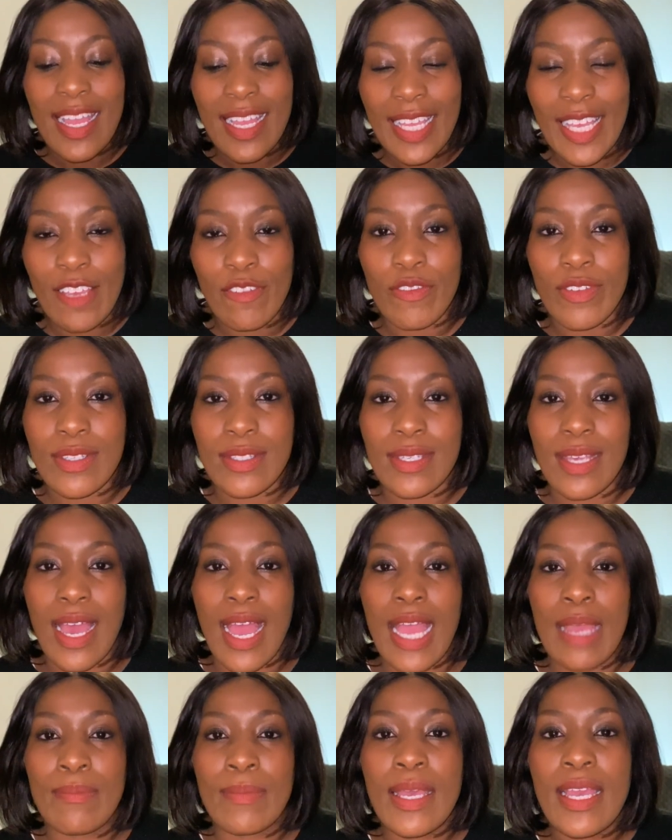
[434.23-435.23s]
give it
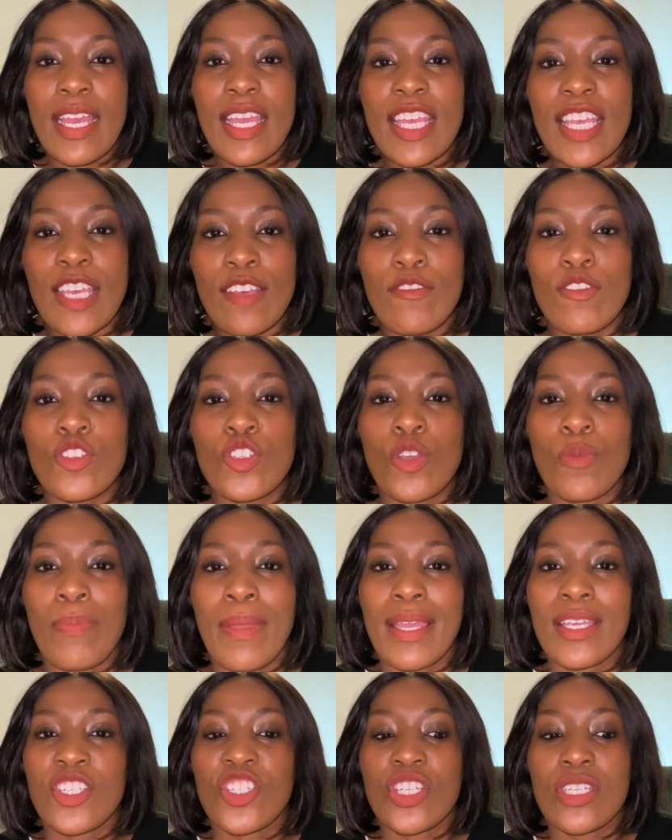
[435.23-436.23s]
time, give it your
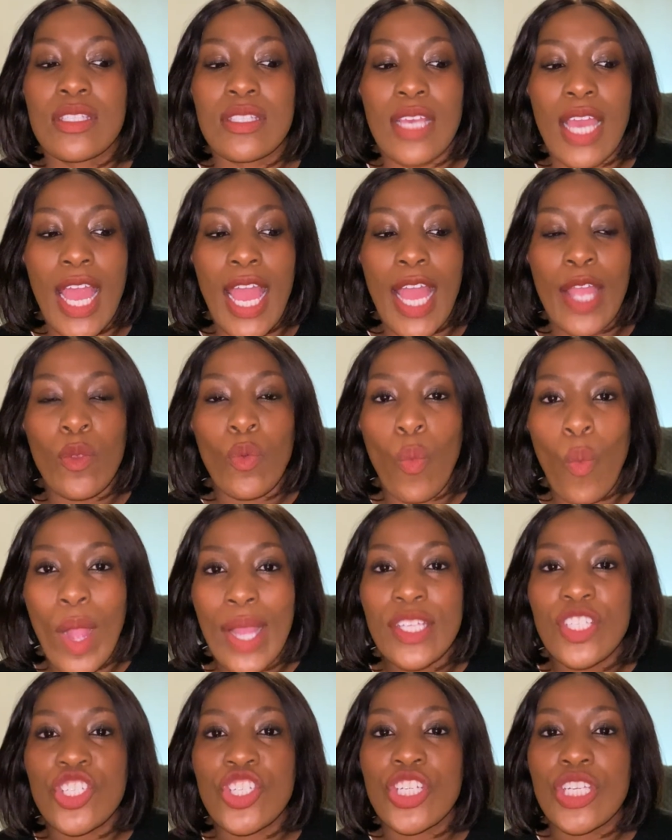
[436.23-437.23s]
patience, and
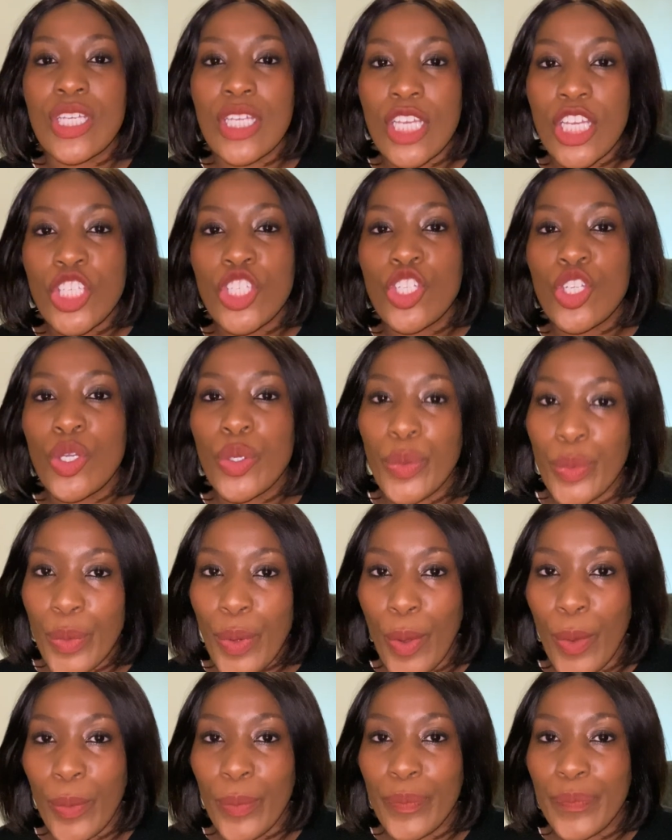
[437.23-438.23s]
watch it grow.